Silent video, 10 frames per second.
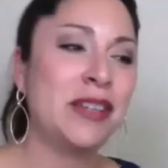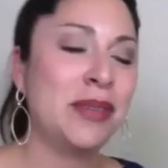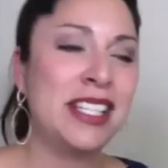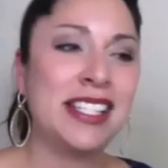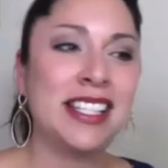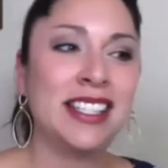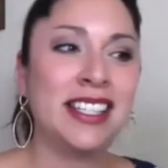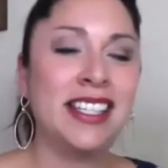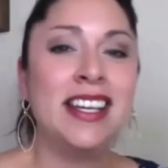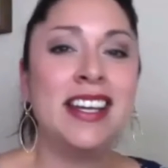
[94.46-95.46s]

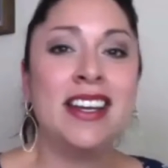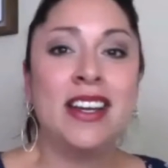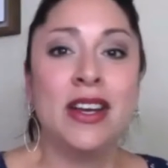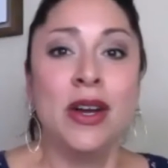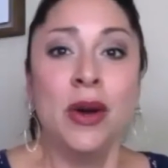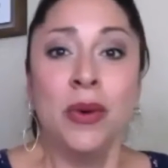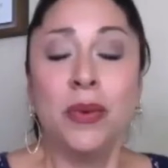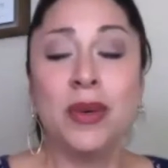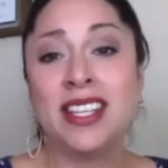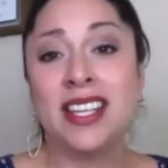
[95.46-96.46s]
recently
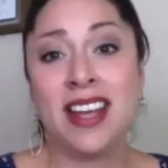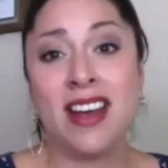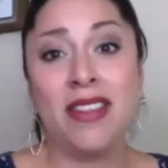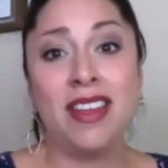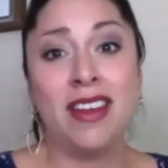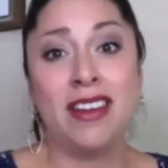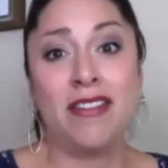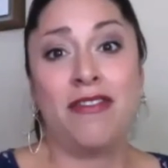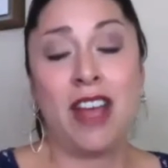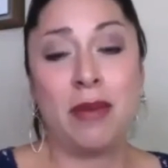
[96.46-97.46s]
was that now that
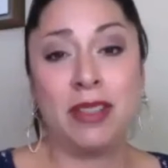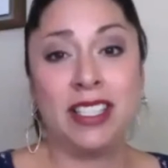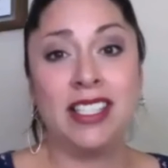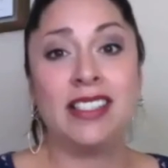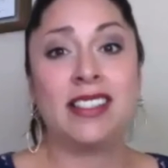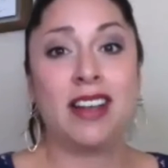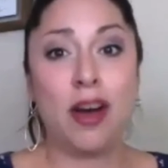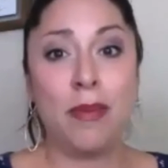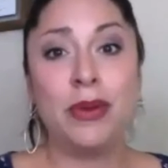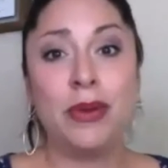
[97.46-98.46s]
families,
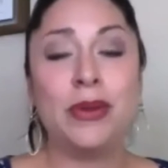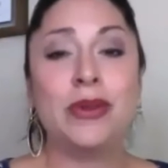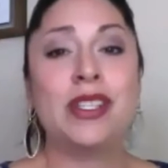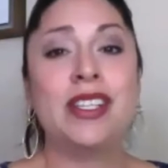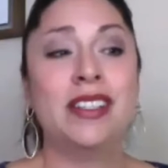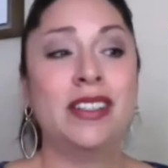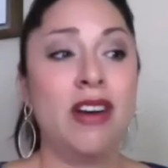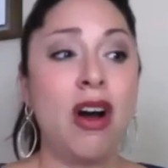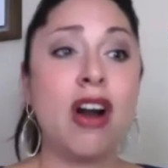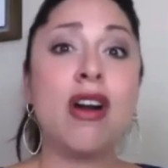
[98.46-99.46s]
couples
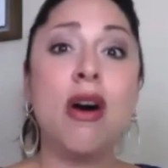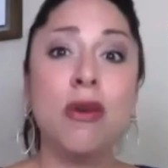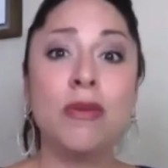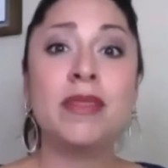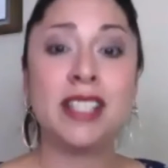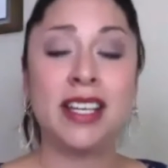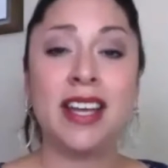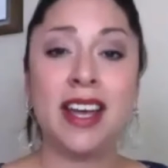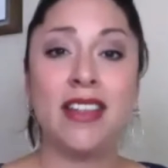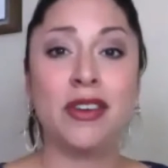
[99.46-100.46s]
are home
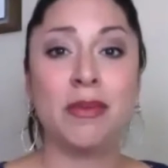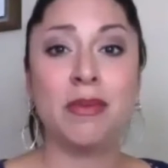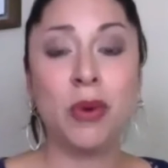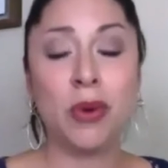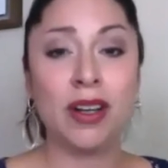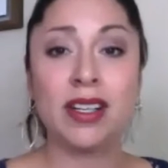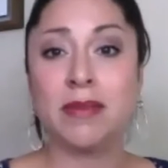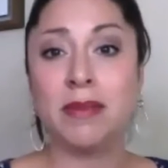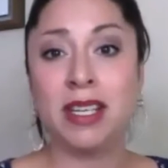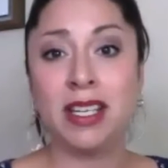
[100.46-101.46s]
together more,
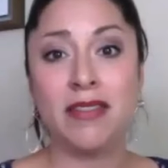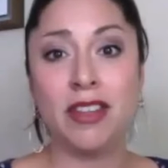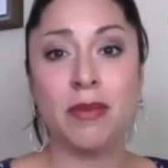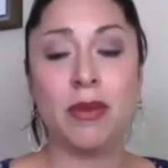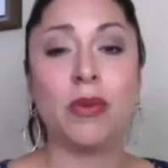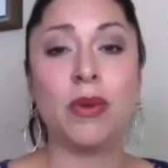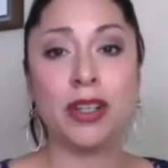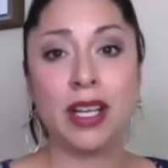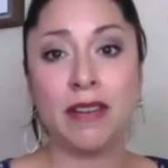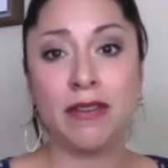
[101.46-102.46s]
because many of them are
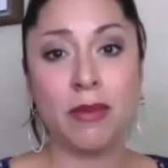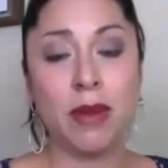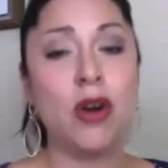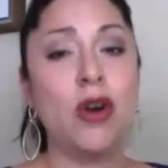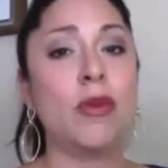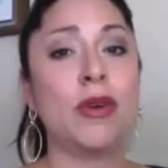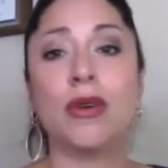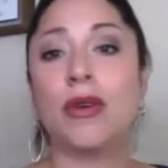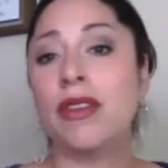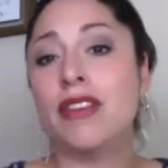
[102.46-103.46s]
working from home
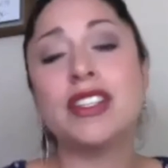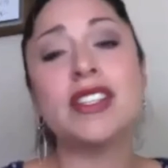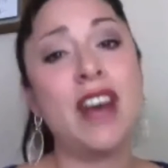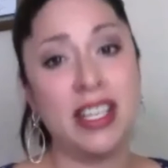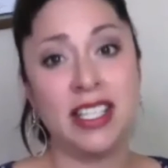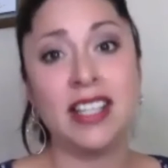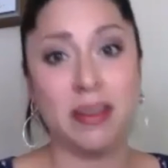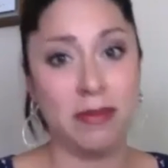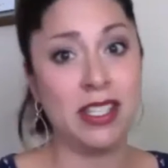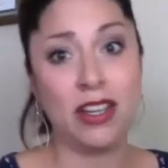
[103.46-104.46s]
or they're just finding
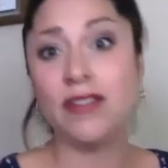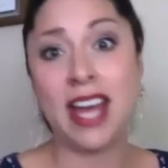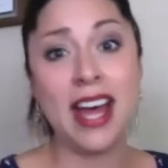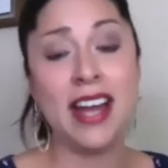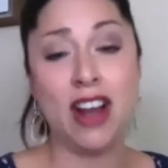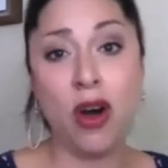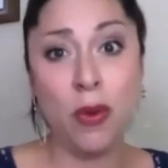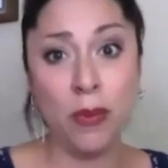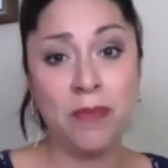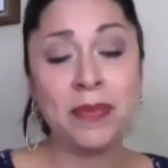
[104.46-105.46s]
themselves at
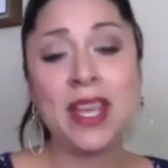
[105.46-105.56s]
home,